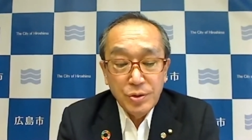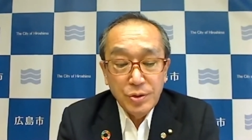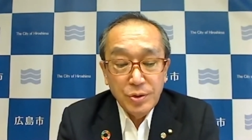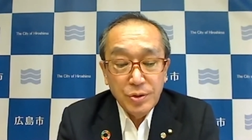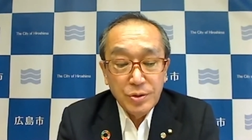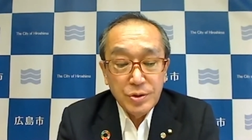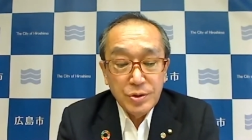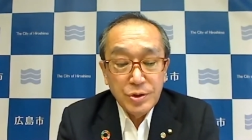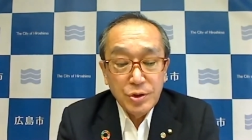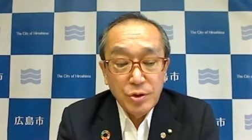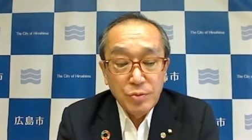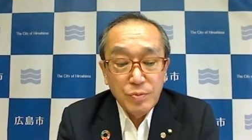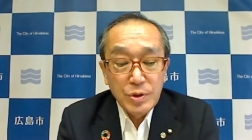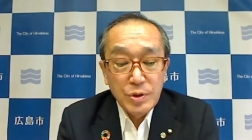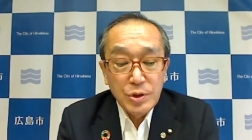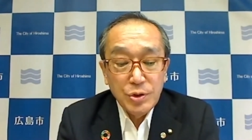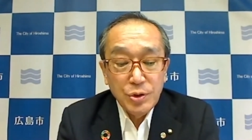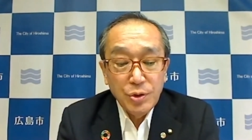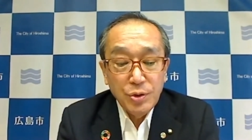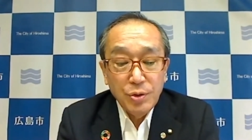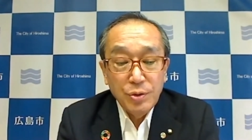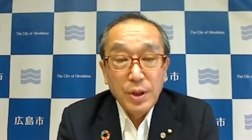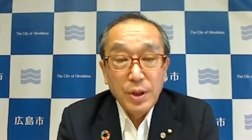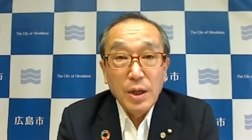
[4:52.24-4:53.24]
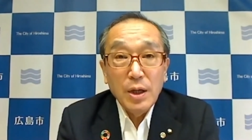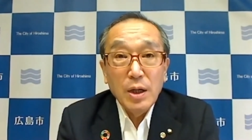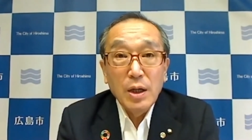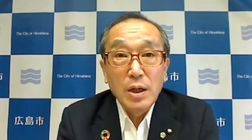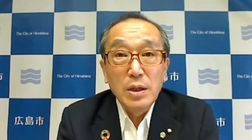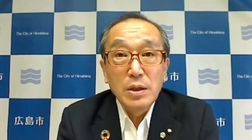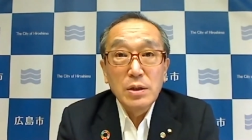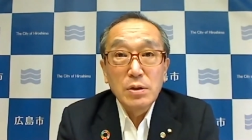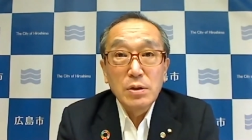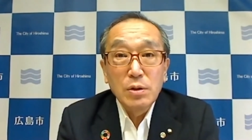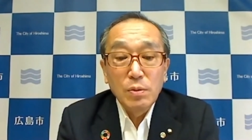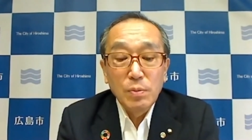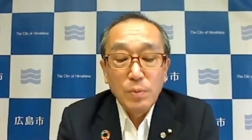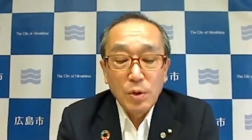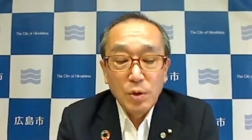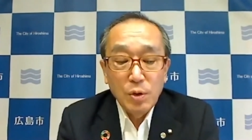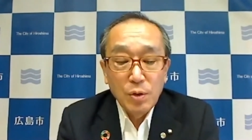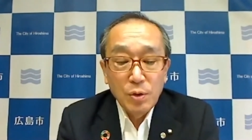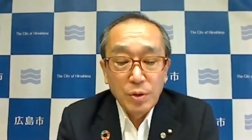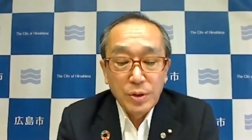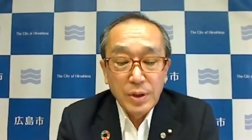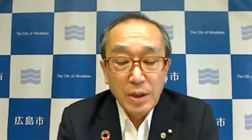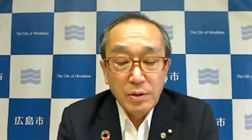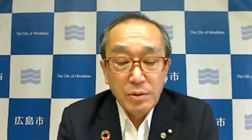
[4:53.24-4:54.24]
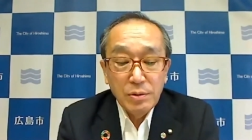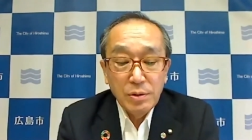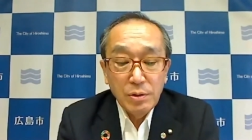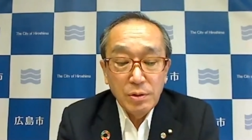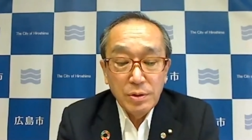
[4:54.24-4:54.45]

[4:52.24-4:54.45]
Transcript: this was the